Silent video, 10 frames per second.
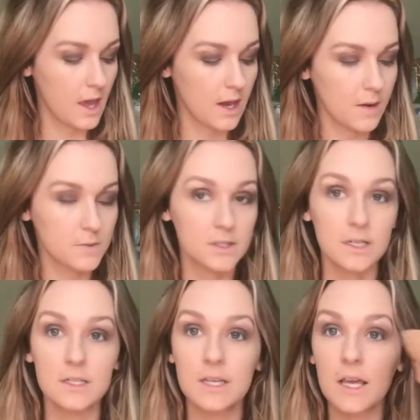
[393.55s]
And I'm just
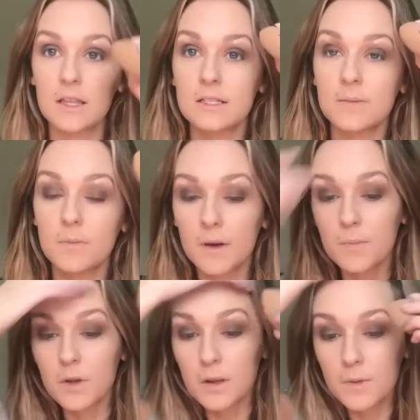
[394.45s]
going to take the tip of my
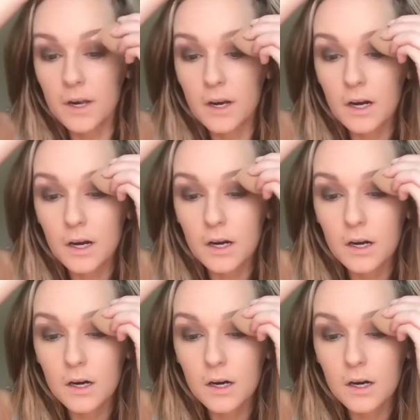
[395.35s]
Beauty Blender